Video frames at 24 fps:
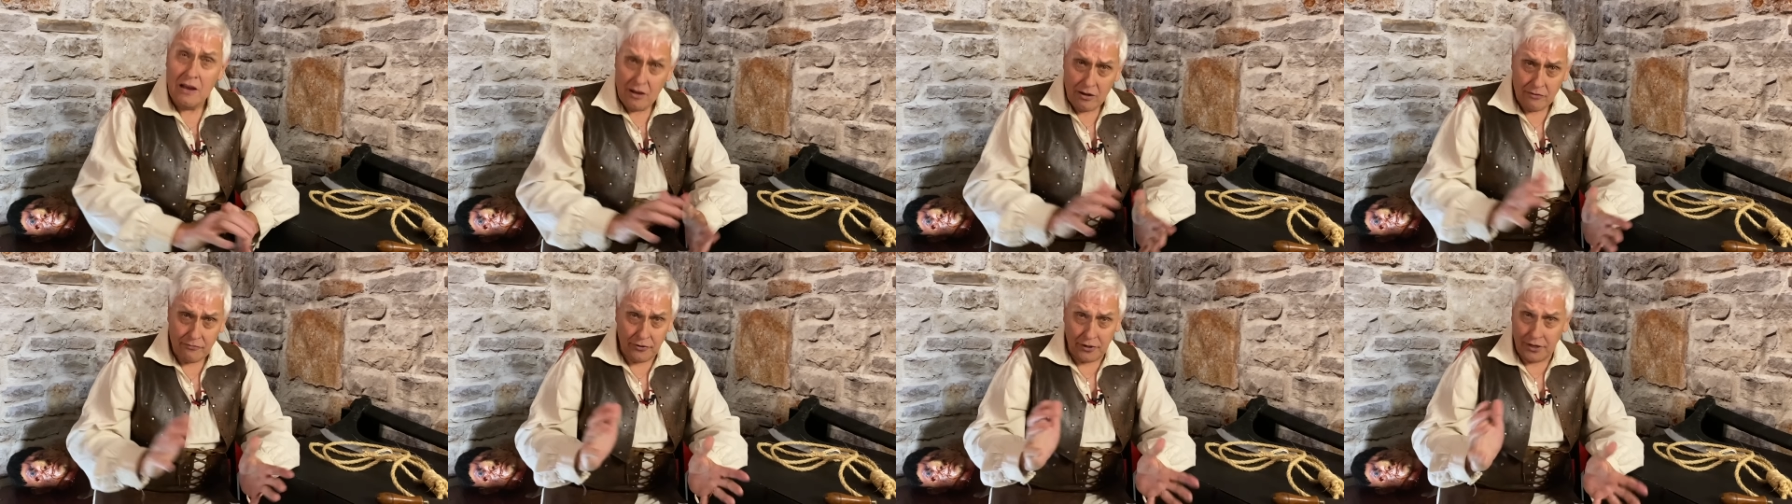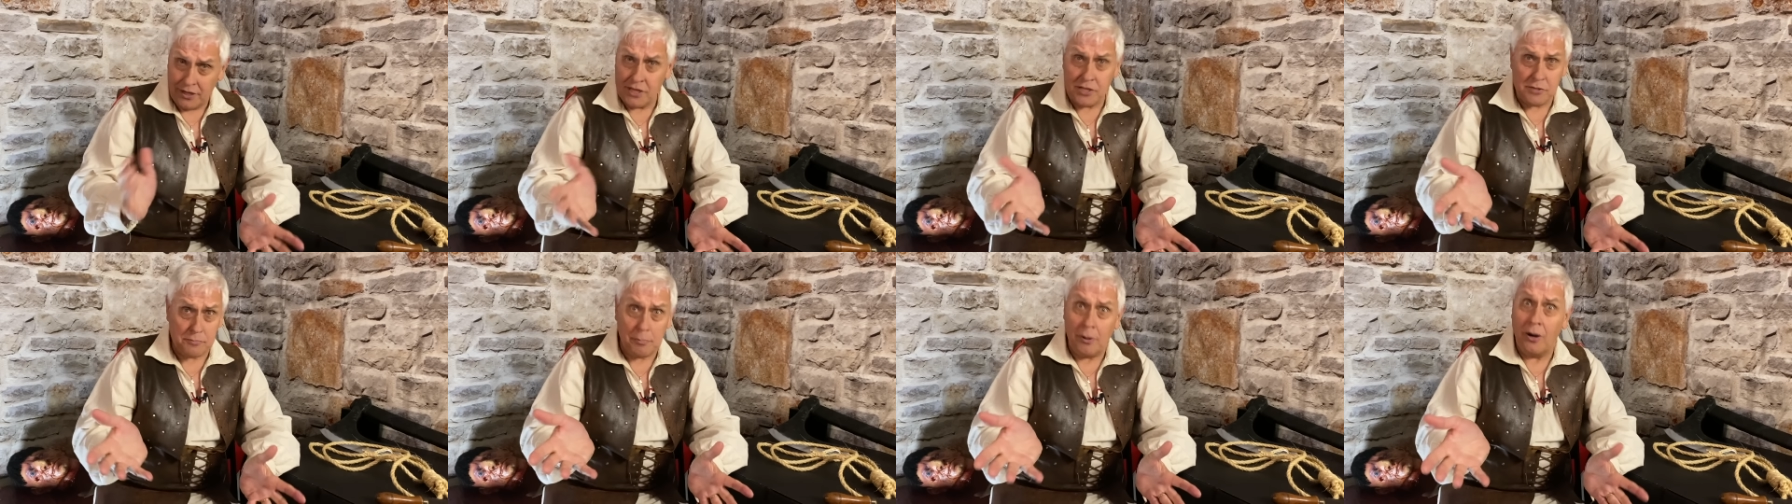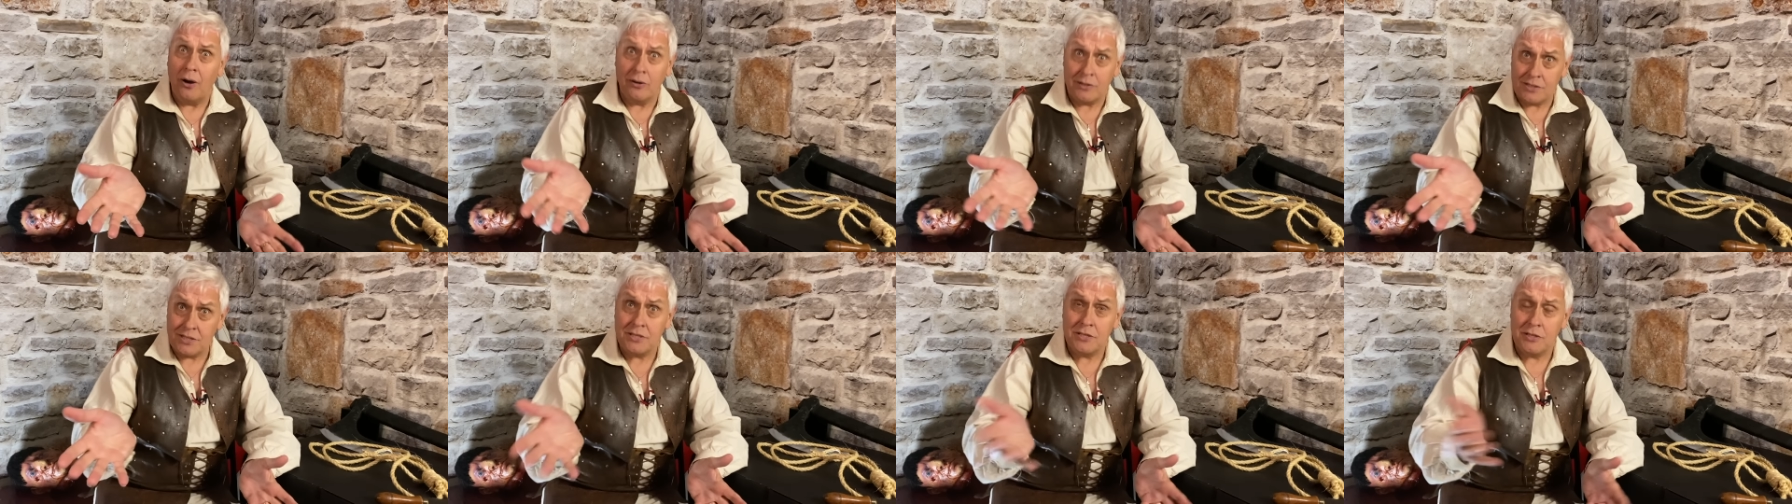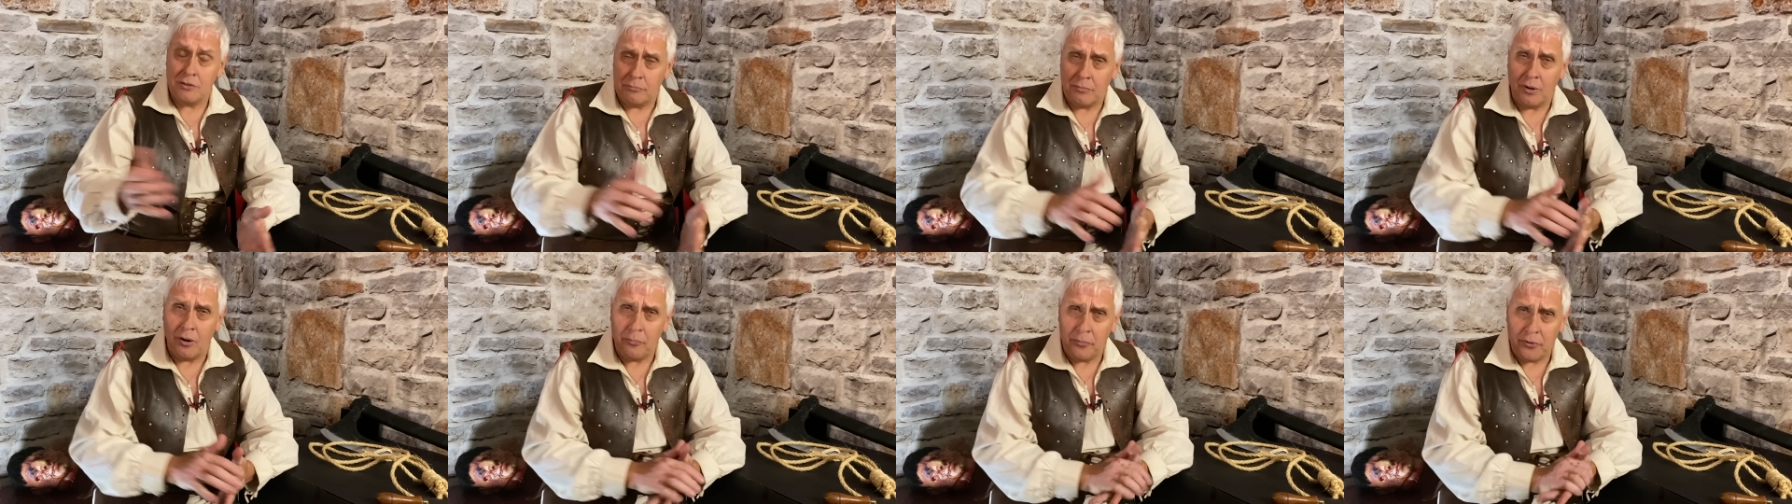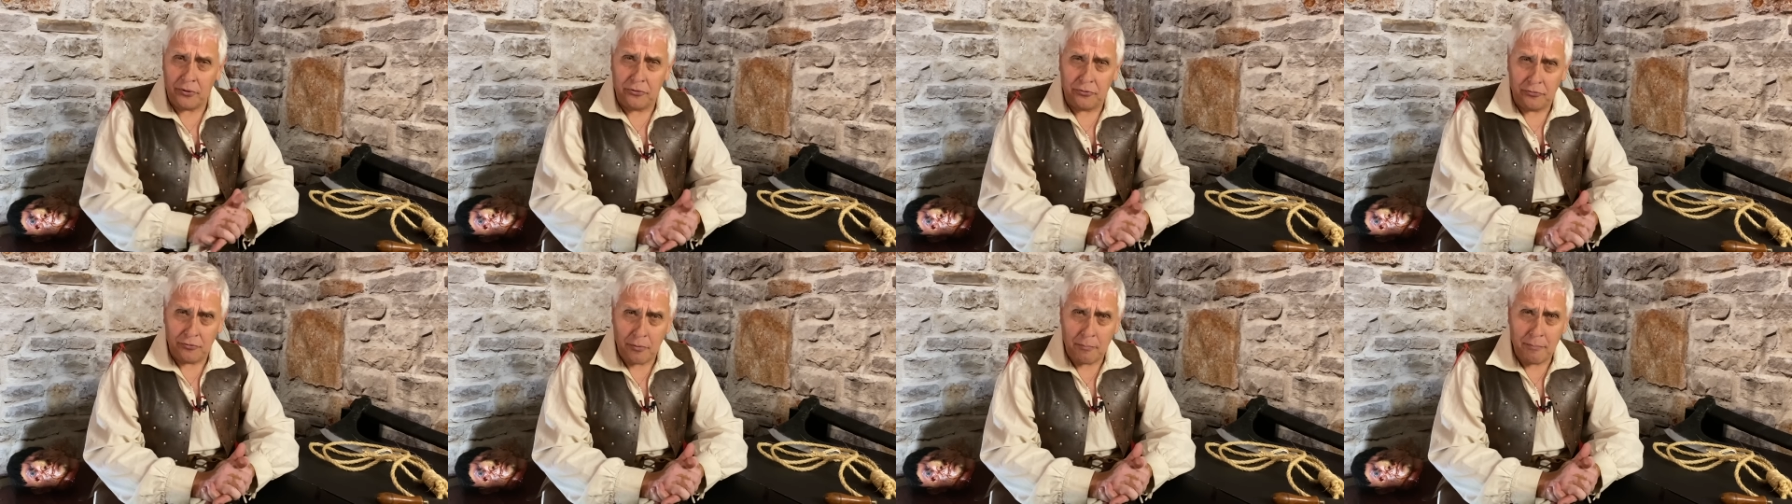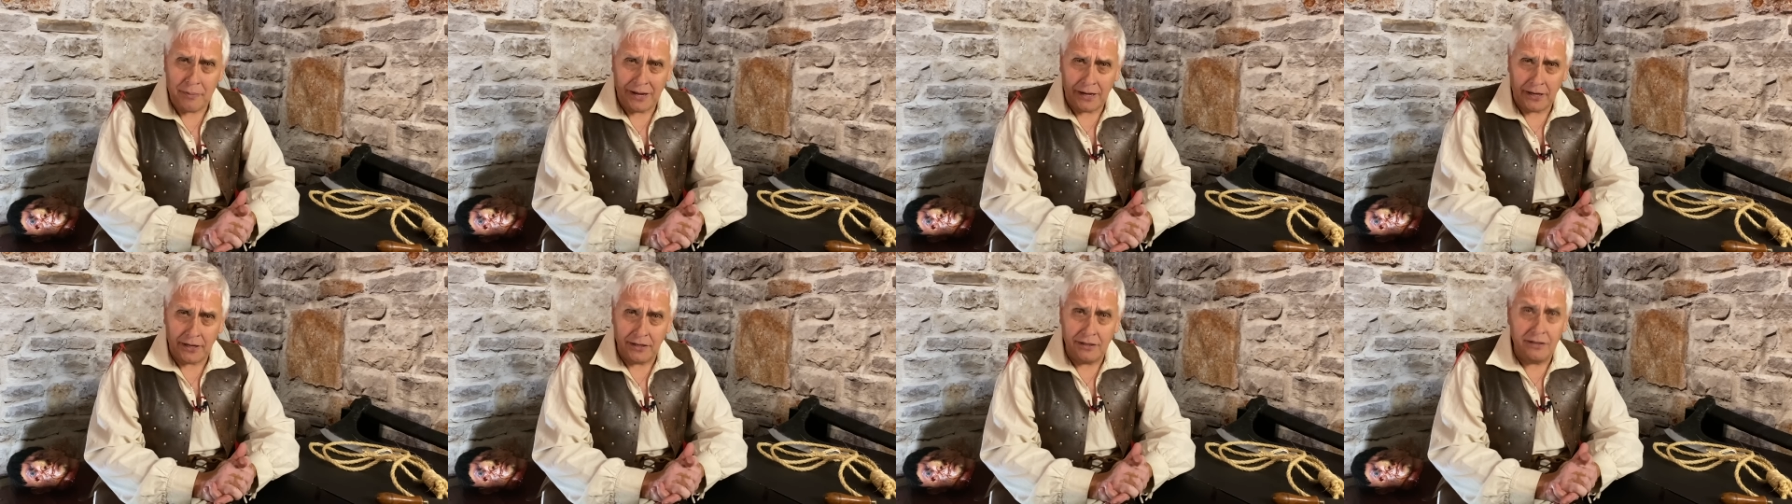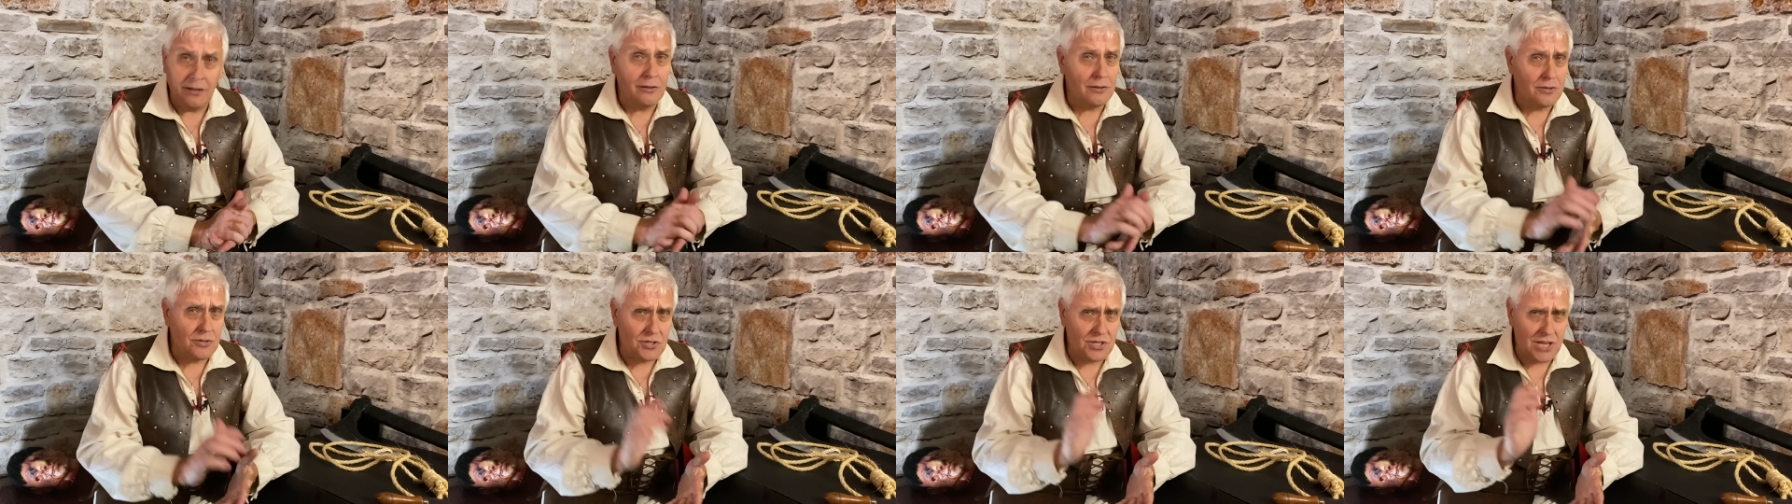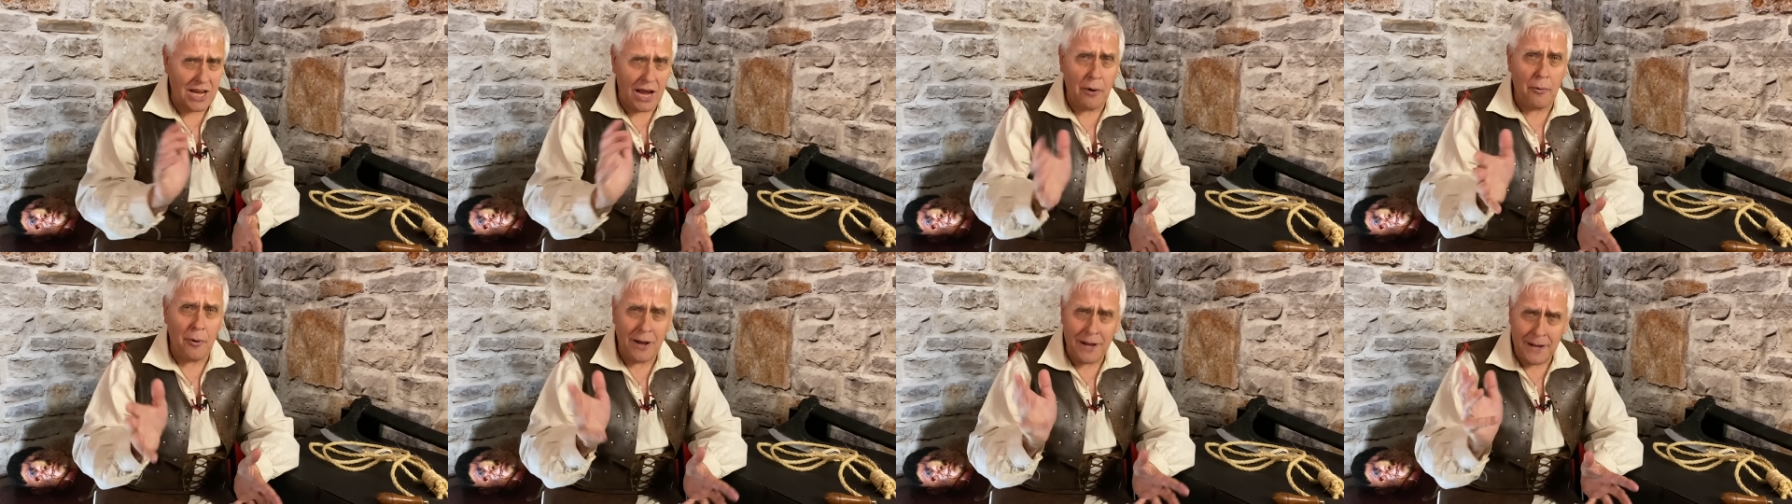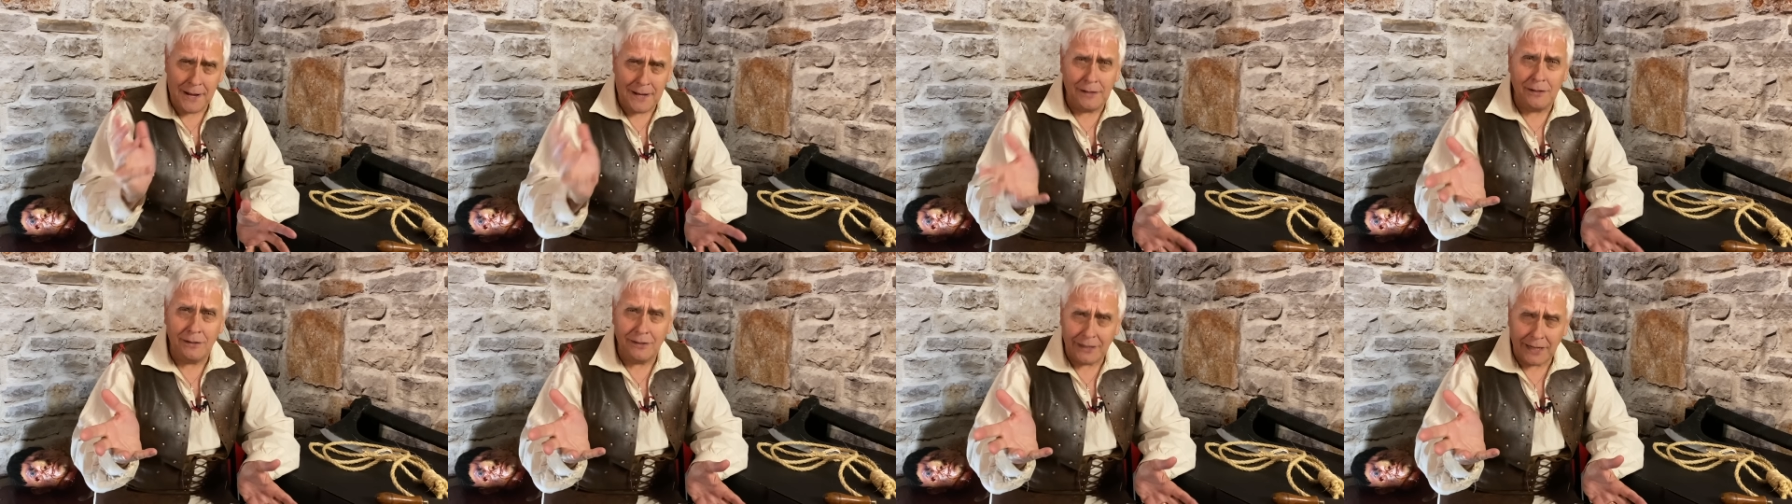for his part in the Monmouth Rebellion on Tower Hill